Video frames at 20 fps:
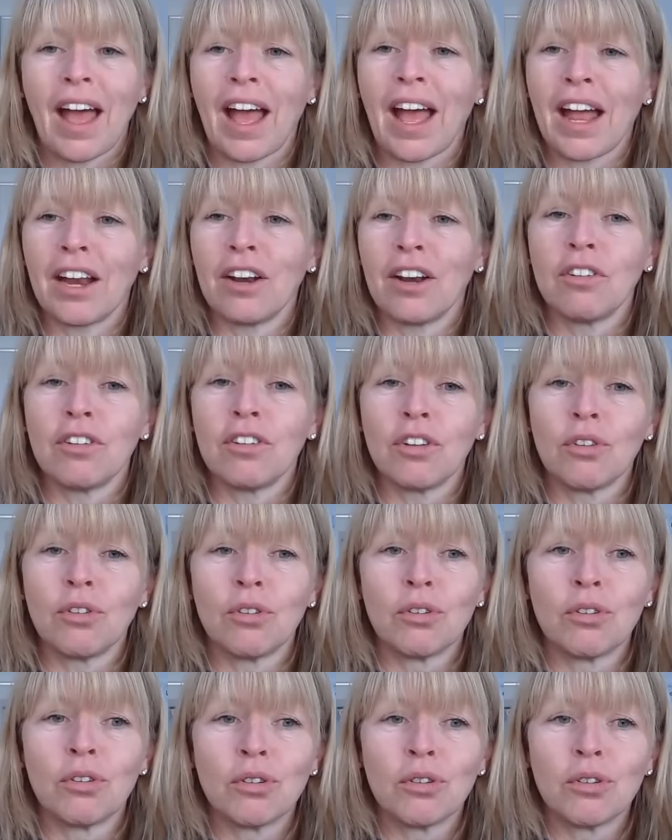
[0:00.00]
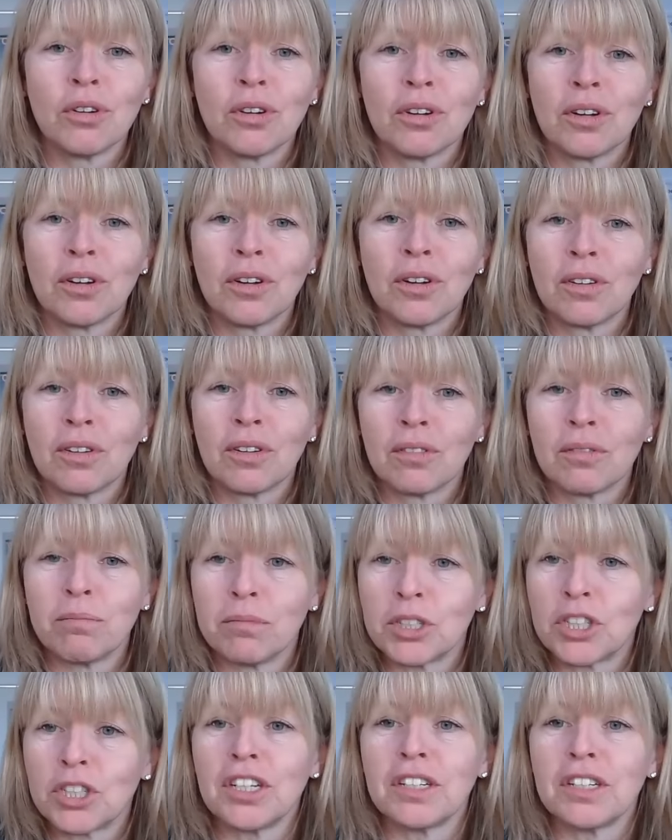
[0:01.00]
and your
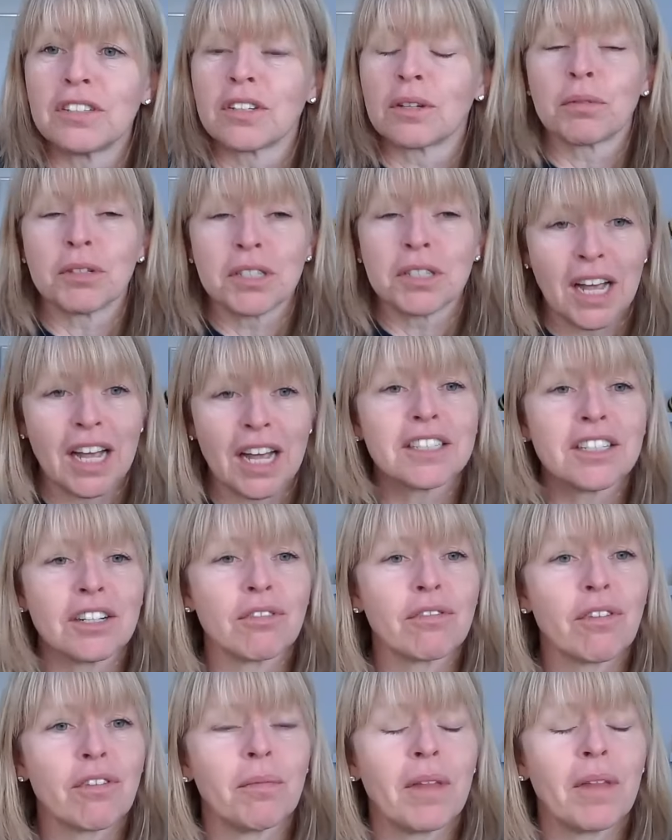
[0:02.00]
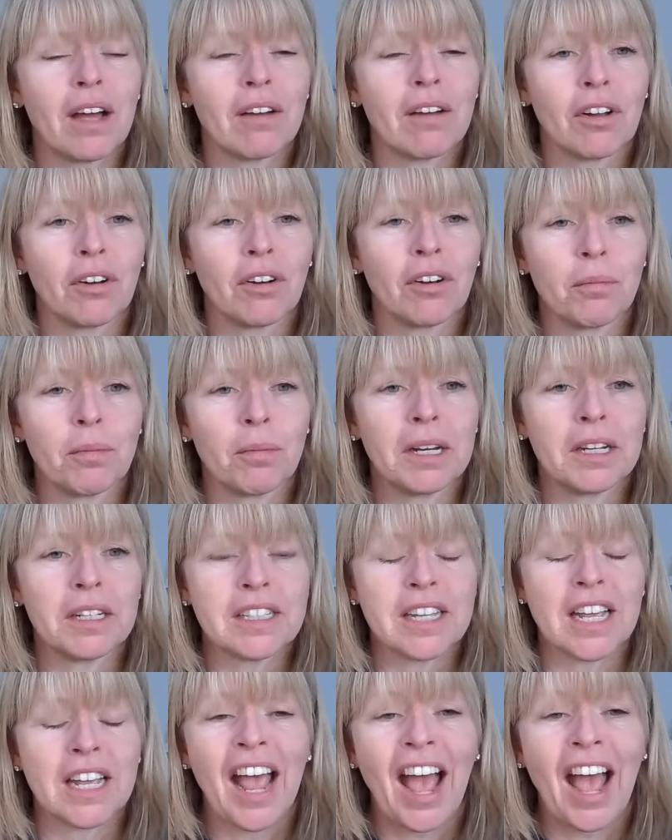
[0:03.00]
machines are protected from that
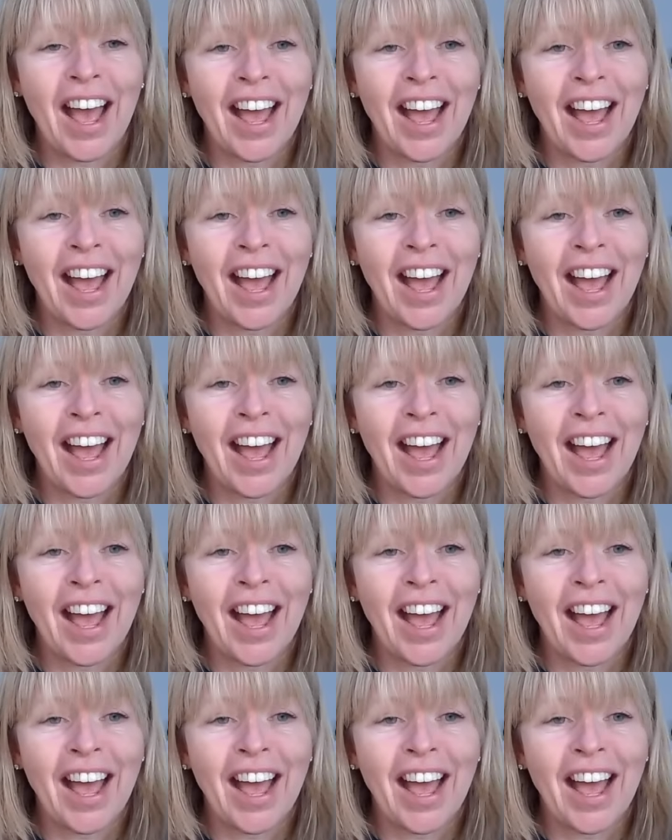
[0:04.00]
vulnerability,